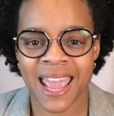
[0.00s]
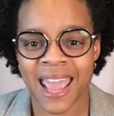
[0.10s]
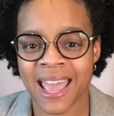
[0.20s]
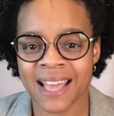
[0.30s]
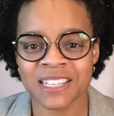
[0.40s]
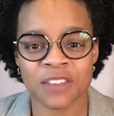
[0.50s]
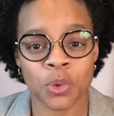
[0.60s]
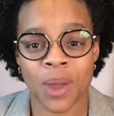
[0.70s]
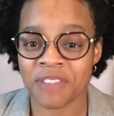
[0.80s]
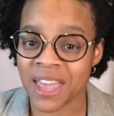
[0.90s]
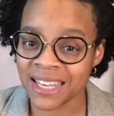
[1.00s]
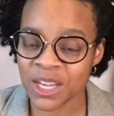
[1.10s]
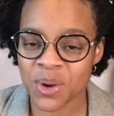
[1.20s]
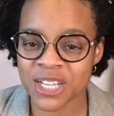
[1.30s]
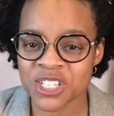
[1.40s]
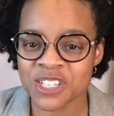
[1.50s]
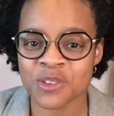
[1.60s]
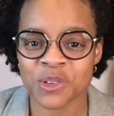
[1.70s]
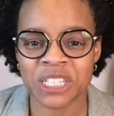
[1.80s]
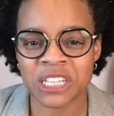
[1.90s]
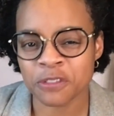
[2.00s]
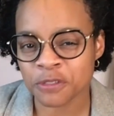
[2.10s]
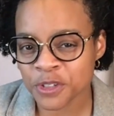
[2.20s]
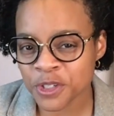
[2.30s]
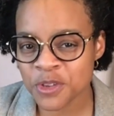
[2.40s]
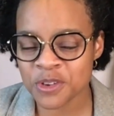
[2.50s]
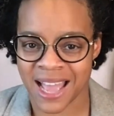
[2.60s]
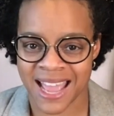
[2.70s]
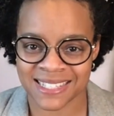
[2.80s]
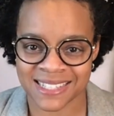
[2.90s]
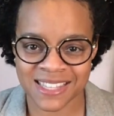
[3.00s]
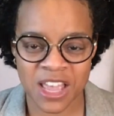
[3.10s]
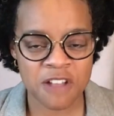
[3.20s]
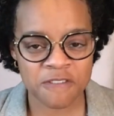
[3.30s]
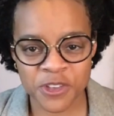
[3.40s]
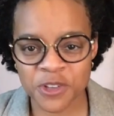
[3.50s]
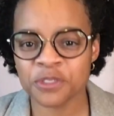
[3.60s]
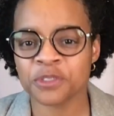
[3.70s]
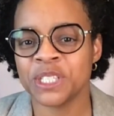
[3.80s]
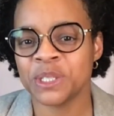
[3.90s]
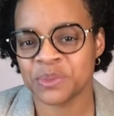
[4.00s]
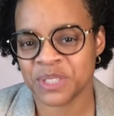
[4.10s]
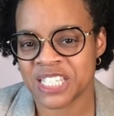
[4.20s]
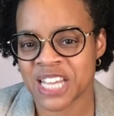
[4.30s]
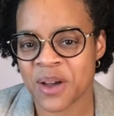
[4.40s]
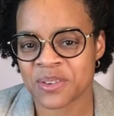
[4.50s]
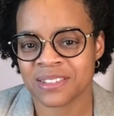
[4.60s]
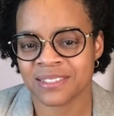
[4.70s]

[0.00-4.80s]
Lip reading: and if you have any questions or need further guidance, feel free to reach out.